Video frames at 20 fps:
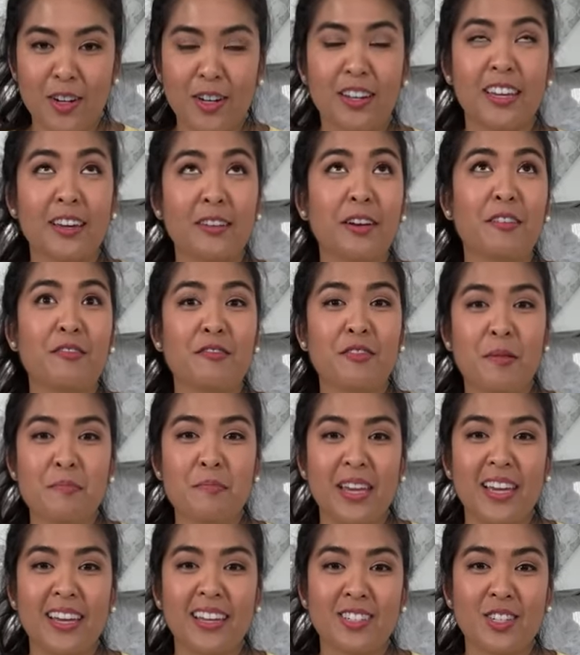hearing from
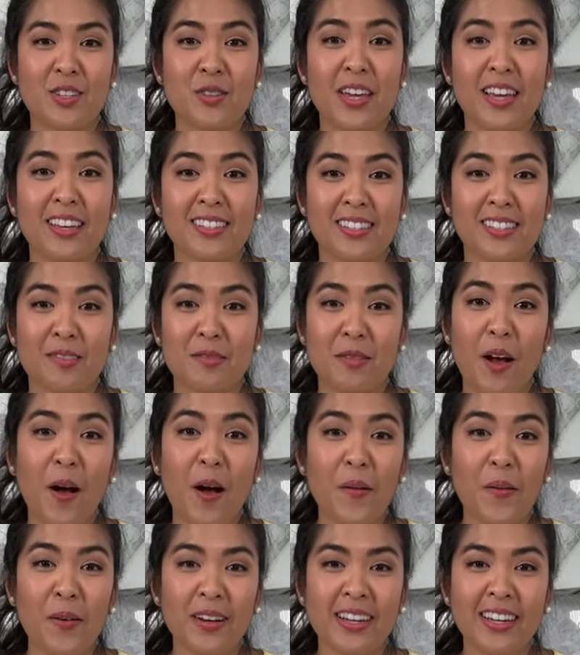me 2 days in a
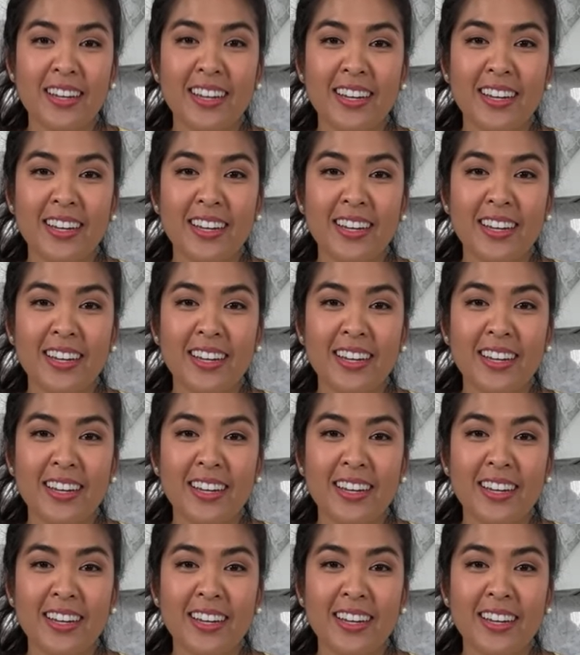row.